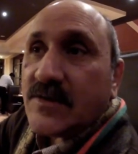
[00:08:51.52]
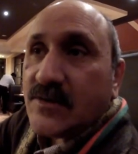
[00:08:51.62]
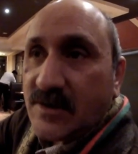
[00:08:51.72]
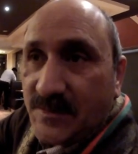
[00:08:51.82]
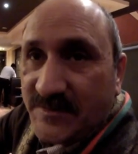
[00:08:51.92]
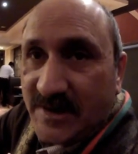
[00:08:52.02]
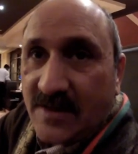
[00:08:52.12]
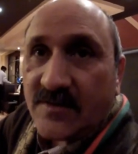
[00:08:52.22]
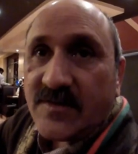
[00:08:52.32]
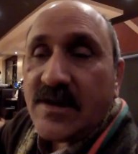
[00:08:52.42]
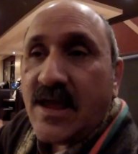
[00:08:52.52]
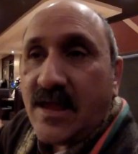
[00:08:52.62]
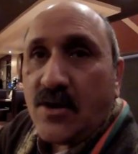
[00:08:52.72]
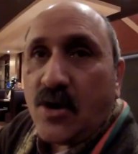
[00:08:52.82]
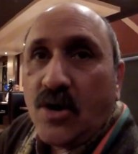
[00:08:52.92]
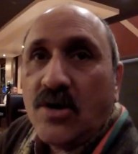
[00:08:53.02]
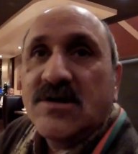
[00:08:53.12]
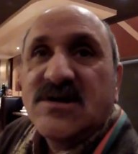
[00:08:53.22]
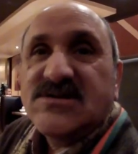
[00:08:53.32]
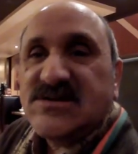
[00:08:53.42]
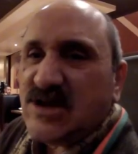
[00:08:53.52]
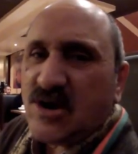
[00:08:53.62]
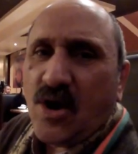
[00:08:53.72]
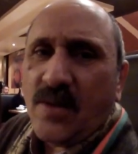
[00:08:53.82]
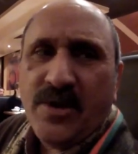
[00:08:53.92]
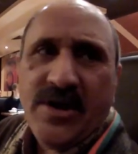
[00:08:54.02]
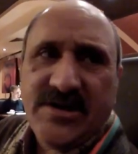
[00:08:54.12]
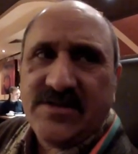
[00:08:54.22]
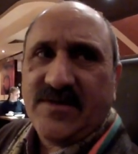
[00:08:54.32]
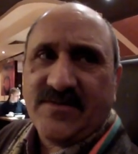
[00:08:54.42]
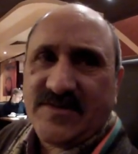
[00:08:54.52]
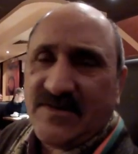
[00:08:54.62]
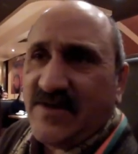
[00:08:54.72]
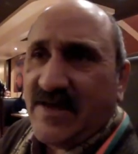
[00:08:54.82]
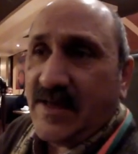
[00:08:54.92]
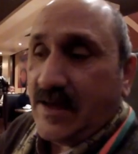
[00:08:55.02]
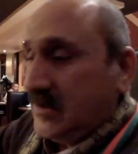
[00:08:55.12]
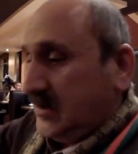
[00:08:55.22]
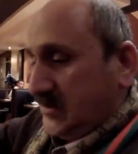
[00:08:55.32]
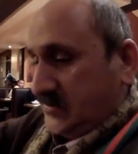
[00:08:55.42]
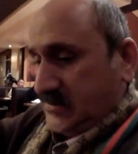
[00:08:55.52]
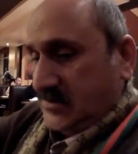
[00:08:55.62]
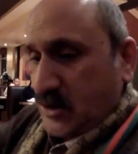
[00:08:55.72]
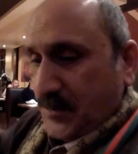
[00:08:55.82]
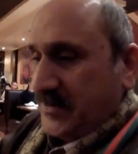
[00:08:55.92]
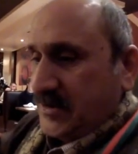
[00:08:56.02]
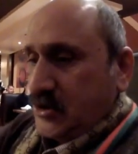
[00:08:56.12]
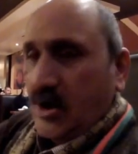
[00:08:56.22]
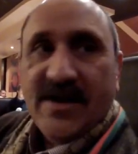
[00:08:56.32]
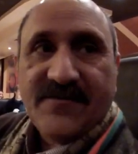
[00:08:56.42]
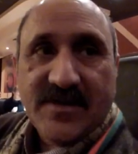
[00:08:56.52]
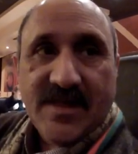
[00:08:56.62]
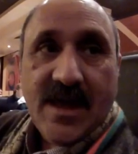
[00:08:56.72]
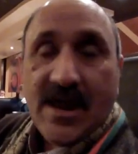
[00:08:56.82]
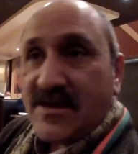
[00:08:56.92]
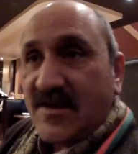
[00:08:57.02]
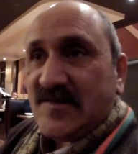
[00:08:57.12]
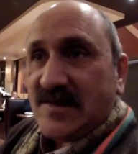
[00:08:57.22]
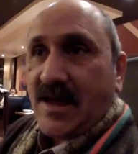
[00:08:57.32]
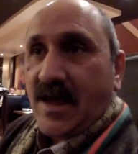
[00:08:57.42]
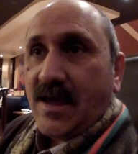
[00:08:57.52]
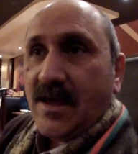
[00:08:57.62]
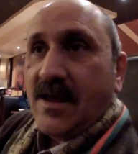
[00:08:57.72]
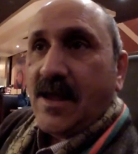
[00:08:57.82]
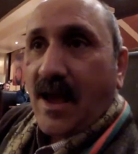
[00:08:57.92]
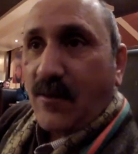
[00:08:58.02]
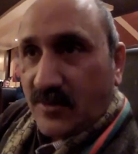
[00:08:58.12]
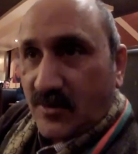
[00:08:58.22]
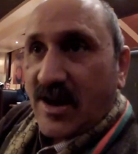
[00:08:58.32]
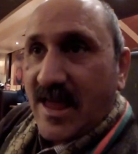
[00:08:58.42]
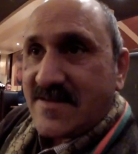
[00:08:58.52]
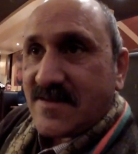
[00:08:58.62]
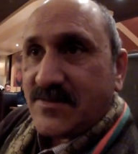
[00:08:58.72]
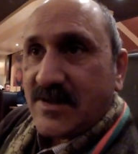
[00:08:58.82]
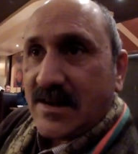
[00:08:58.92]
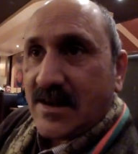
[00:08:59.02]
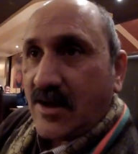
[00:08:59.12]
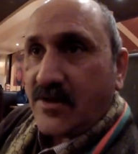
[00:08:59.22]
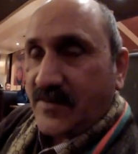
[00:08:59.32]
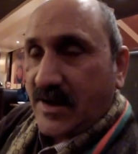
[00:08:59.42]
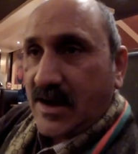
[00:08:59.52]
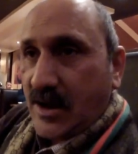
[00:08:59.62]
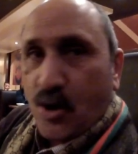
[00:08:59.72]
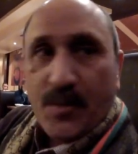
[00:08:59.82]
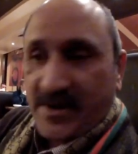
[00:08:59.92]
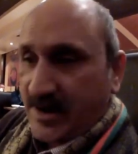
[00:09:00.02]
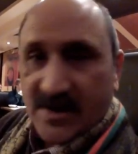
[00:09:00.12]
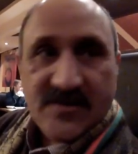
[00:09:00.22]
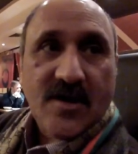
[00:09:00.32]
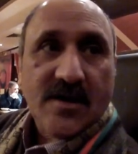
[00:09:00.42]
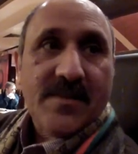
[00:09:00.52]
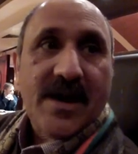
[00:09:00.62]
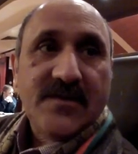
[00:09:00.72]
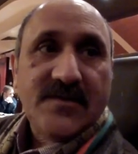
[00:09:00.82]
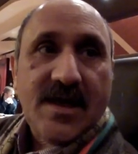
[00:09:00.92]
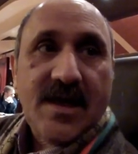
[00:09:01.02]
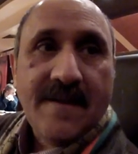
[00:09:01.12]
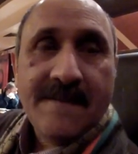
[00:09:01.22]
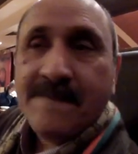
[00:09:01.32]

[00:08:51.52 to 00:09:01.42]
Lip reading: I took it upstairs and said, here you go. She said, oh, I'm not eating stuff like that. So I just opened the drawer and left it there. And yesterday, I wasn't going to get something out of it. And I opened it and the chocolate bar is there.